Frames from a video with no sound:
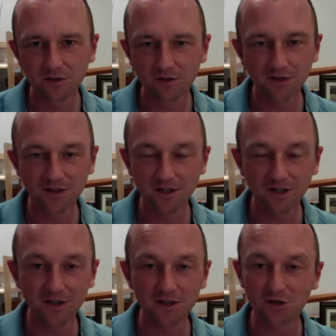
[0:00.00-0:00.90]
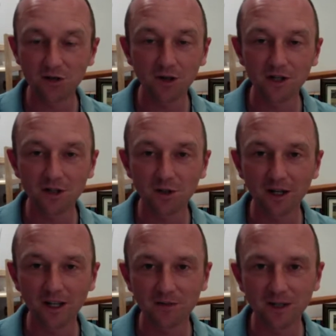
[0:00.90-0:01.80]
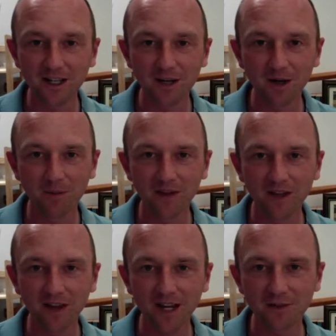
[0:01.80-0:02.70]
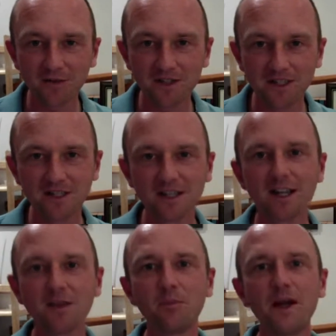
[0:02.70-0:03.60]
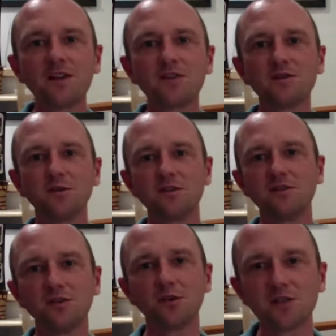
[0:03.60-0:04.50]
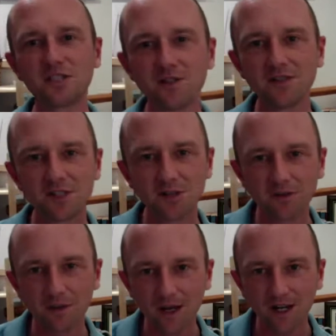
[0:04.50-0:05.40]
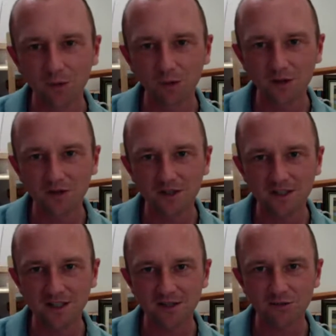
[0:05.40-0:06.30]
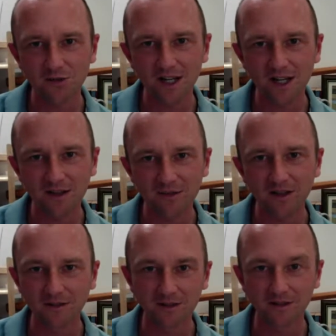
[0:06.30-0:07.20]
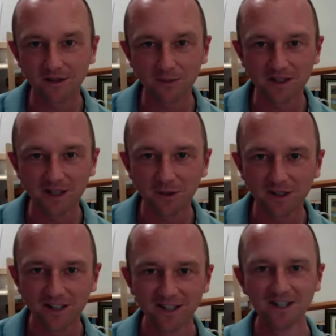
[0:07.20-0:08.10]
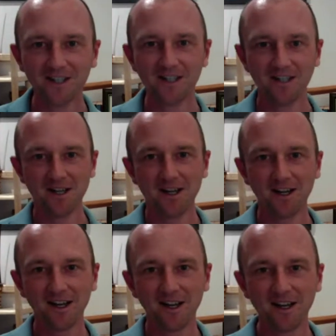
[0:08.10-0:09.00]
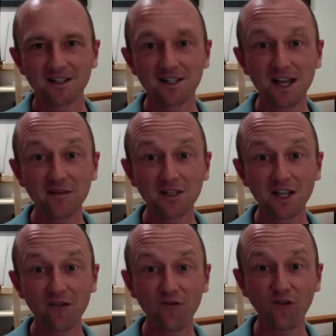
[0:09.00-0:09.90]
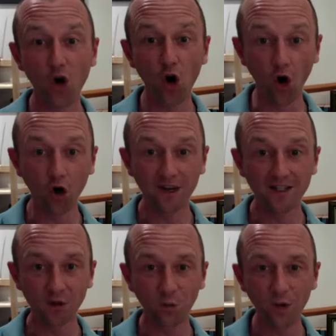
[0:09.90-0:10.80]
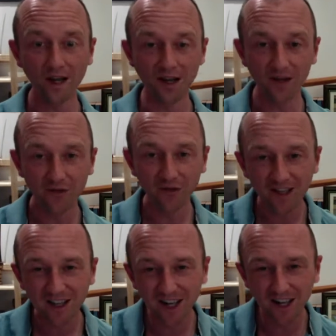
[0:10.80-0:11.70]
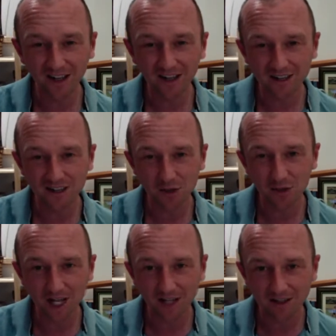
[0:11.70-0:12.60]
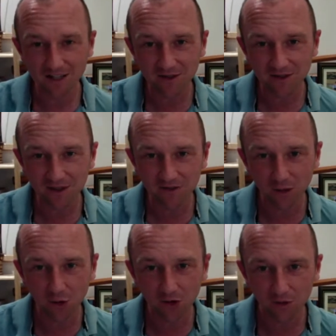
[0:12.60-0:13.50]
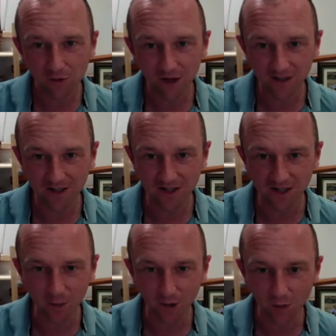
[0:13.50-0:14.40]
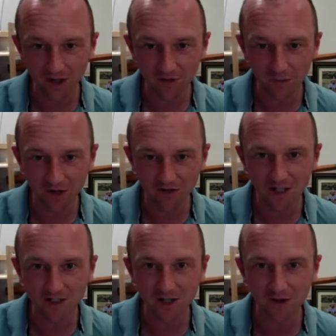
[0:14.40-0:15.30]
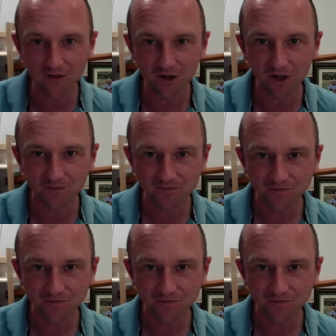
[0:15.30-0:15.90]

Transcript: Gosh, it's scrolling too quickly for me to keep up with it. The Houghtons 68, the Bakers 44, 72 for the Manly Wars, 63. Missed that one. 74 is a winner for the Kellets. Sue Kellett 74. Well, I think it's a winner from what I've seen so far.